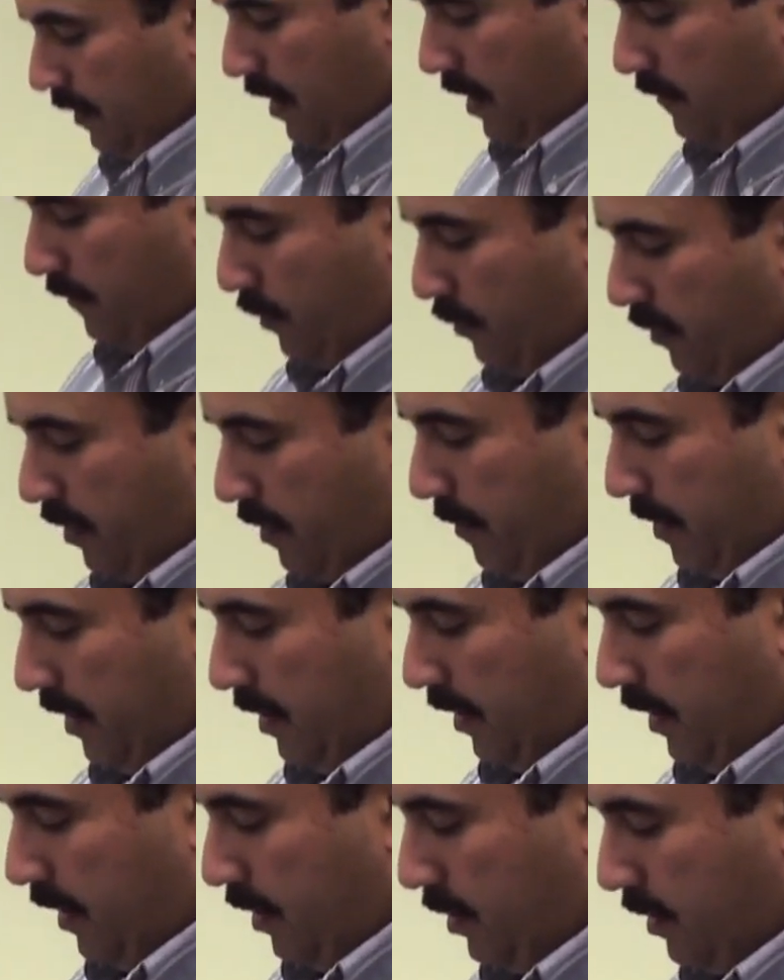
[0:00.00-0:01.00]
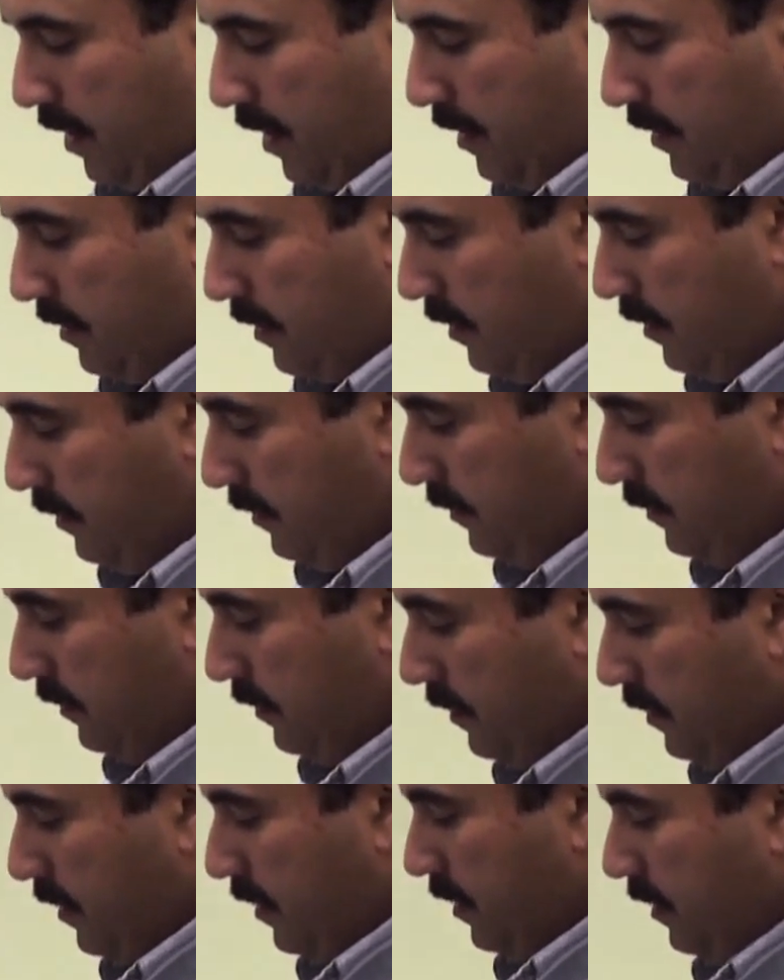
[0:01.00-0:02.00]
They've already been leak tested,
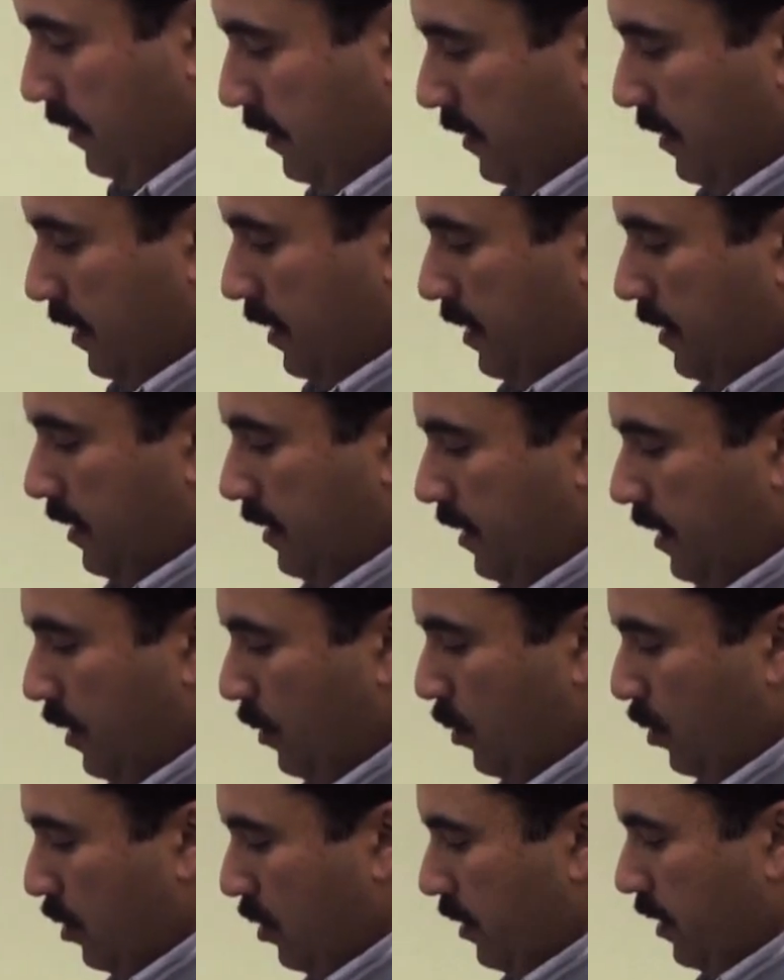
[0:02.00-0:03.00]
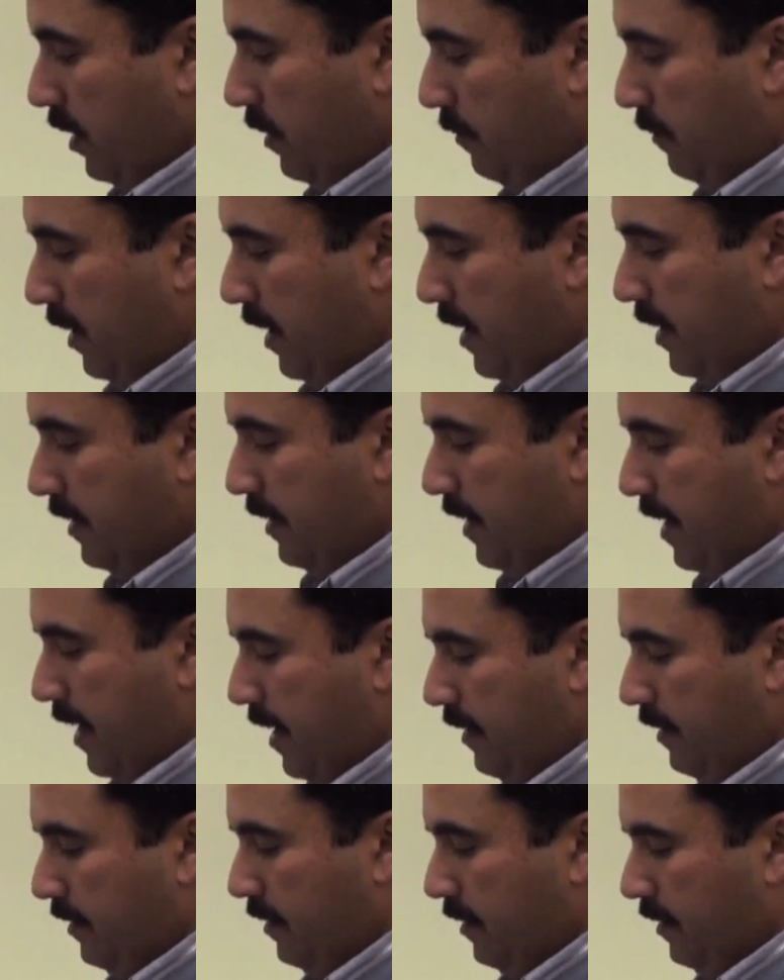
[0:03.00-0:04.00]
and he wore them last
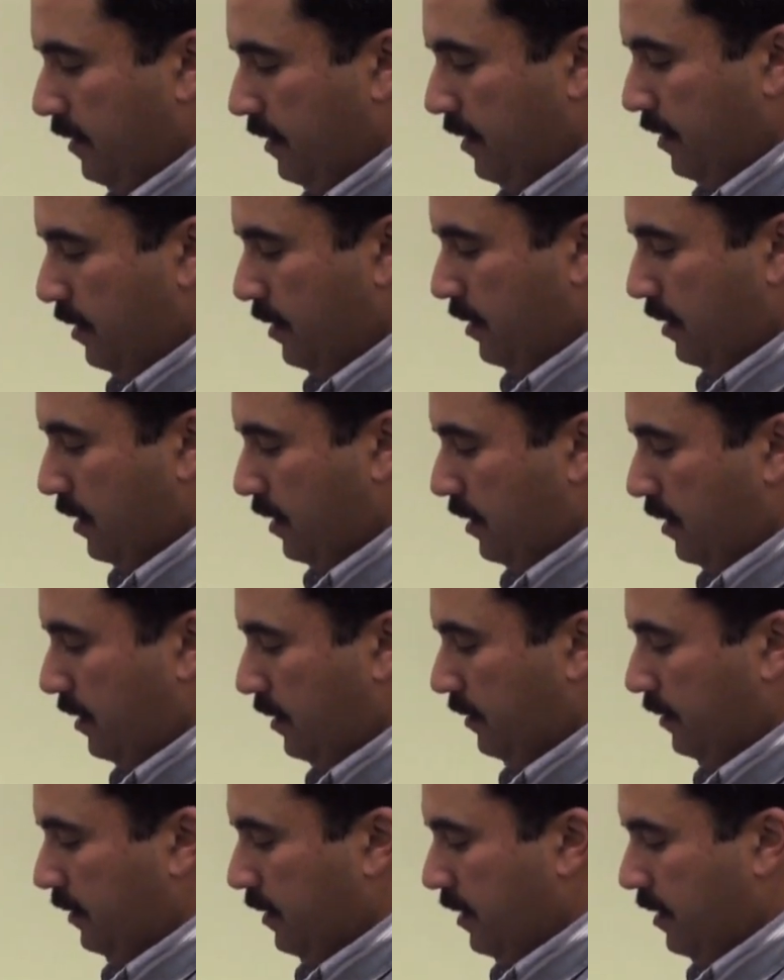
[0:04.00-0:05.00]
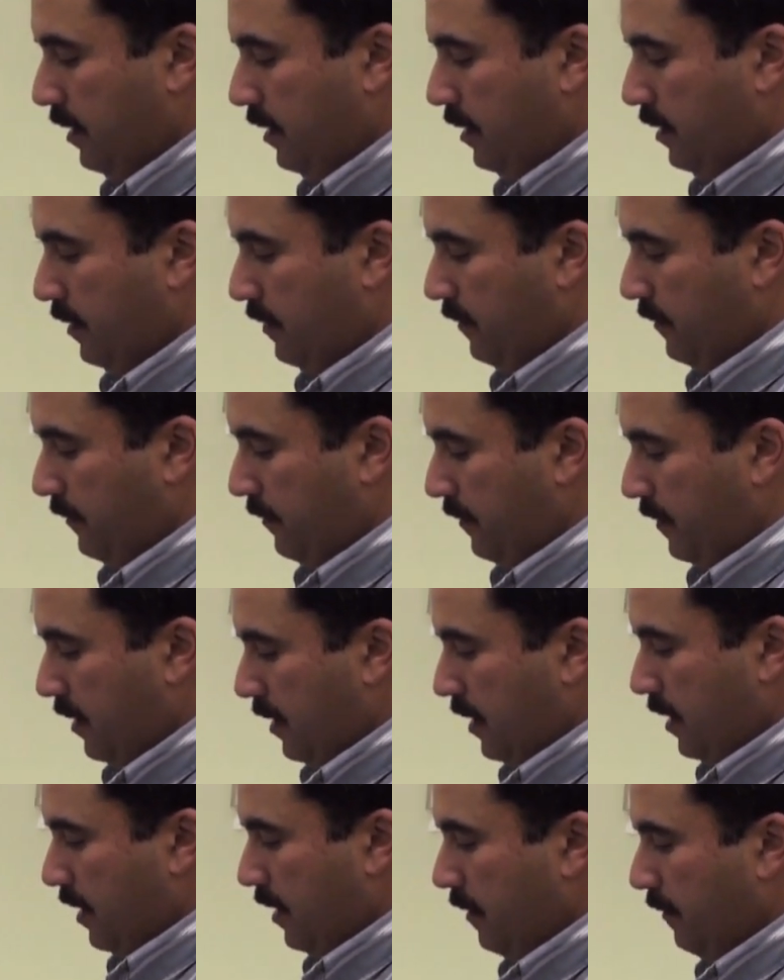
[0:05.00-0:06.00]
night on his uh, on his
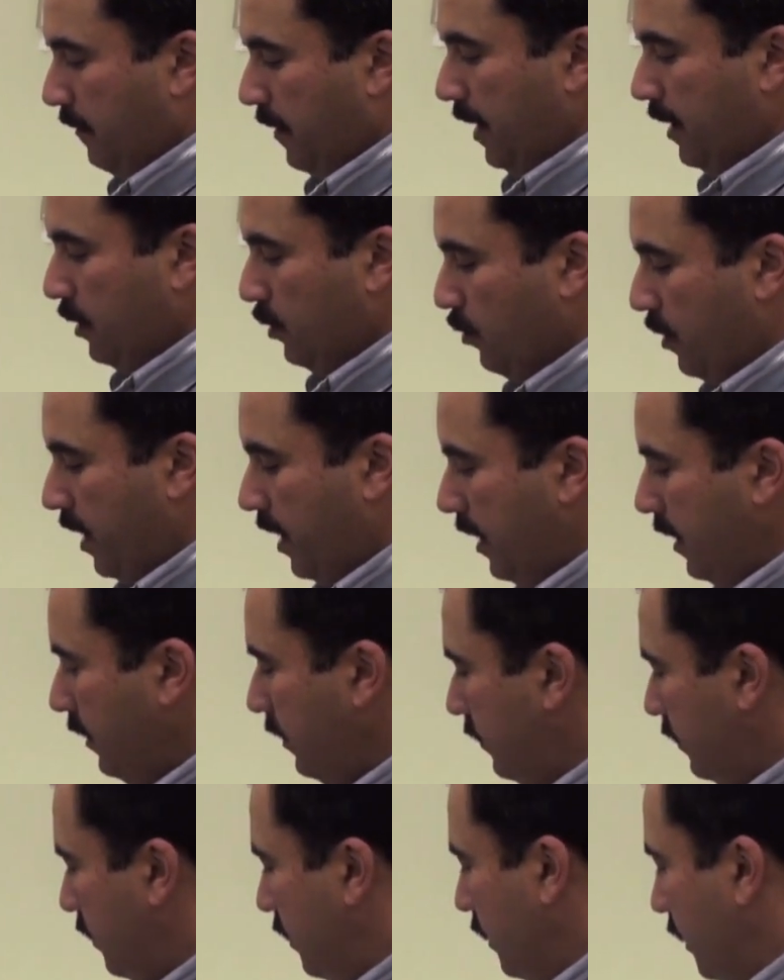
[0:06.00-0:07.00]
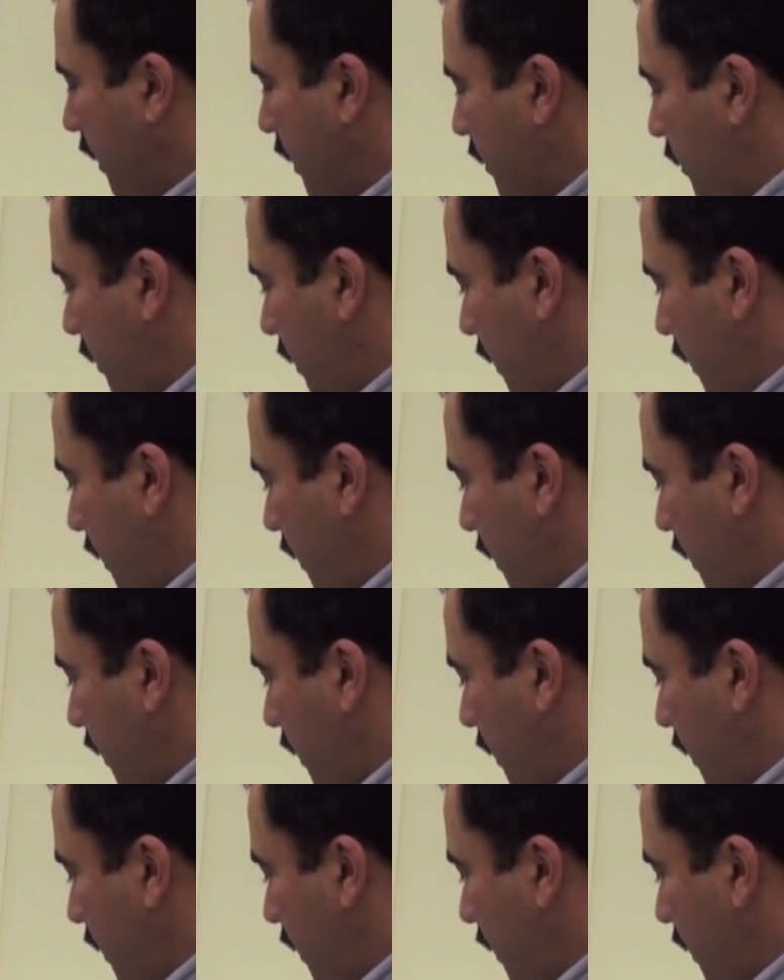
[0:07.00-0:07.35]
flight training mm -hmm. at